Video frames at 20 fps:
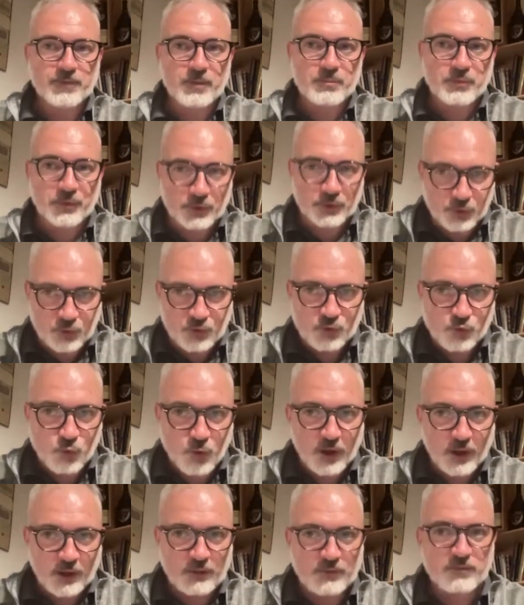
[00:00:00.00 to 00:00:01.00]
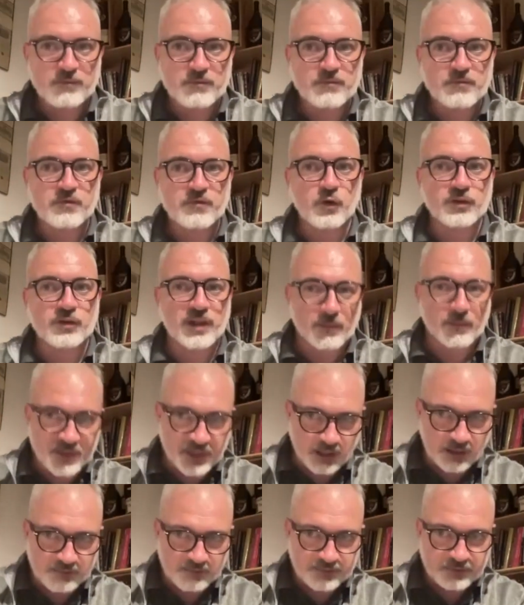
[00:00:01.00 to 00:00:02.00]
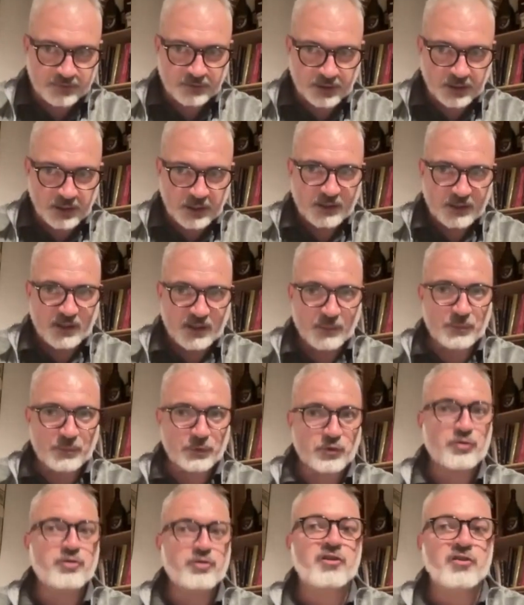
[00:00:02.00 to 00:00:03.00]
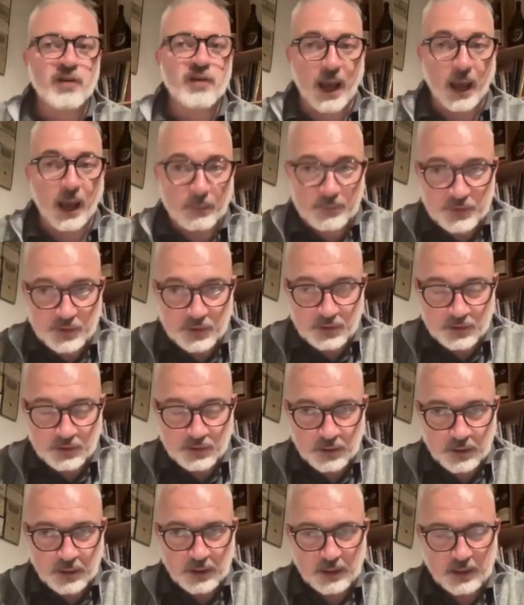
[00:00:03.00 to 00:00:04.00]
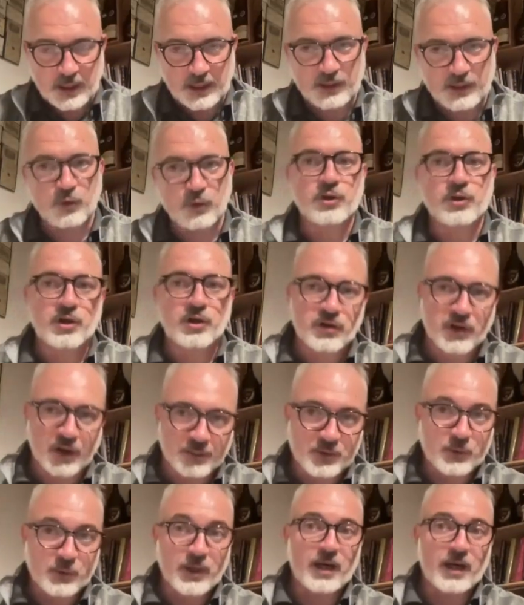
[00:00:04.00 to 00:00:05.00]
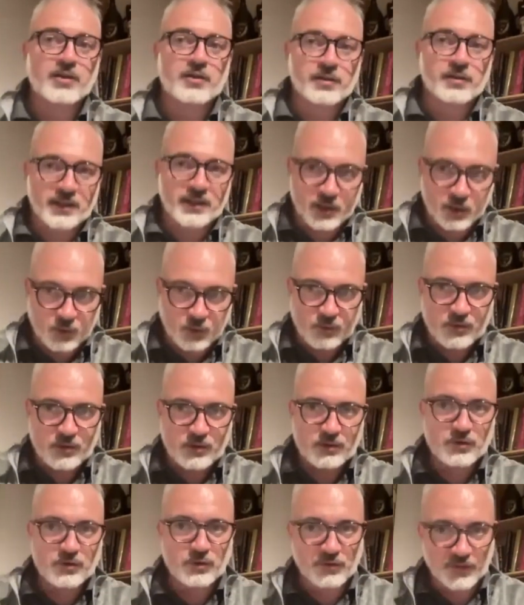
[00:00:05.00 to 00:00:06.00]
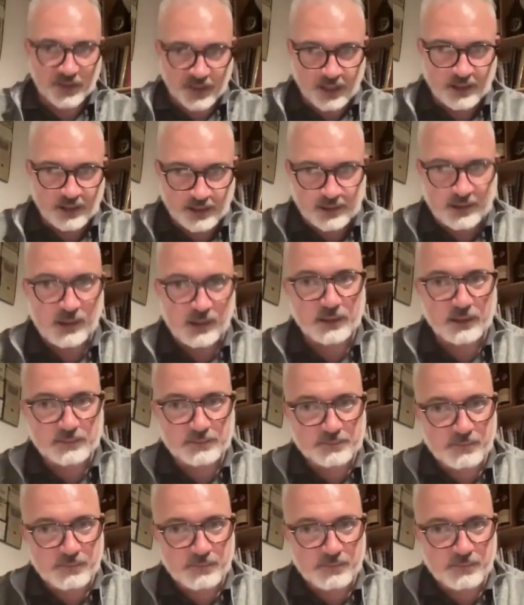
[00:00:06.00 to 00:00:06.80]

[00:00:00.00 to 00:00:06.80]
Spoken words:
produce wine for themselves. They produce grapes, and all the grapes were actually sold to Vega Sicilia.